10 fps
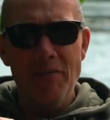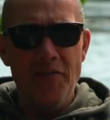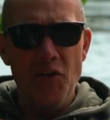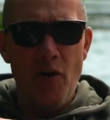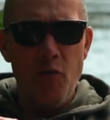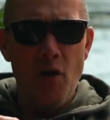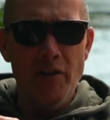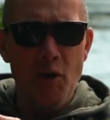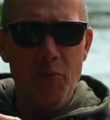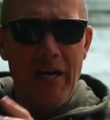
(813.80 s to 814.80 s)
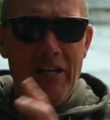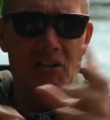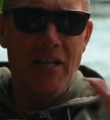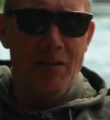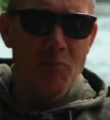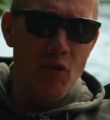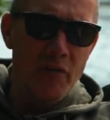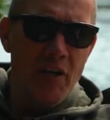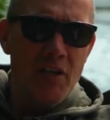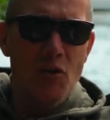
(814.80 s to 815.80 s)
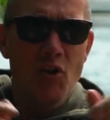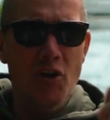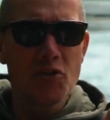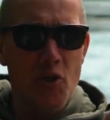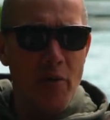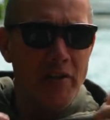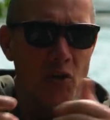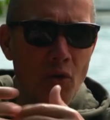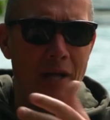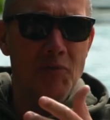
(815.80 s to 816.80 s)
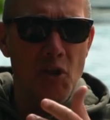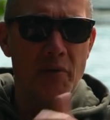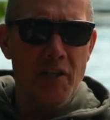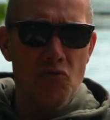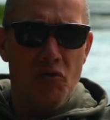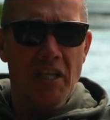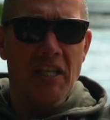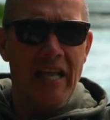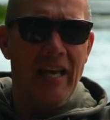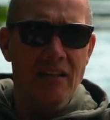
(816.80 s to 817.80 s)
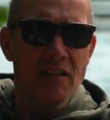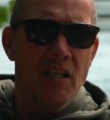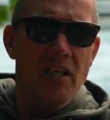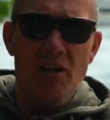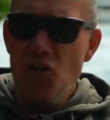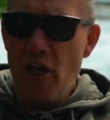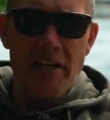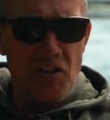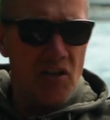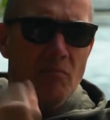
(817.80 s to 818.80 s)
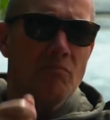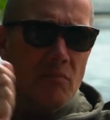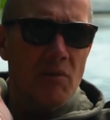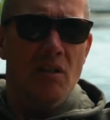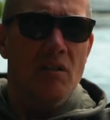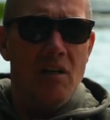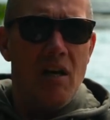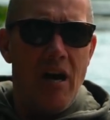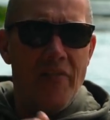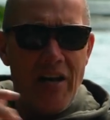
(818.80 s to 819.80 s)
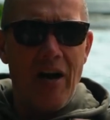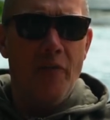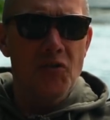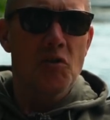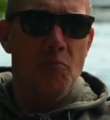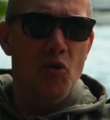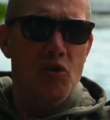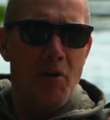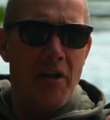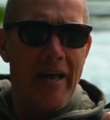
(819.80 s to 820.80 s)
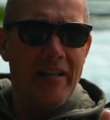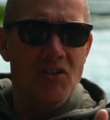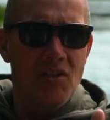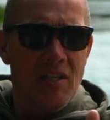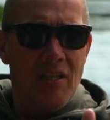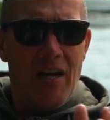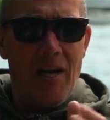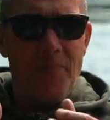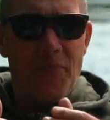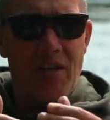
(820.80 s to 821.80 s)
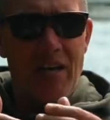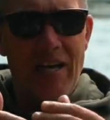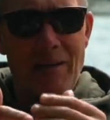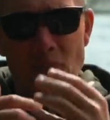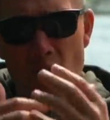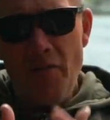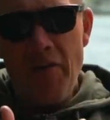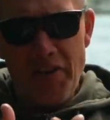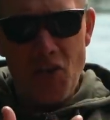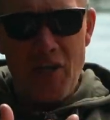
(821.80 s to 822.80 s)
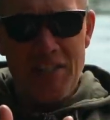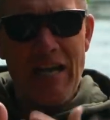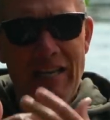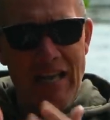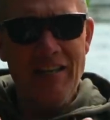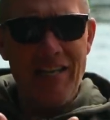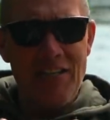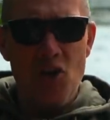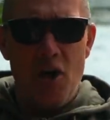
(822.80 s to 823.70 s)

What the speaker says: have a few off one little patch, then they move. So consequently all I'm doing is reeling in and chasing them, and that obviously puts them on edge. And I'm not very good at it. I can catch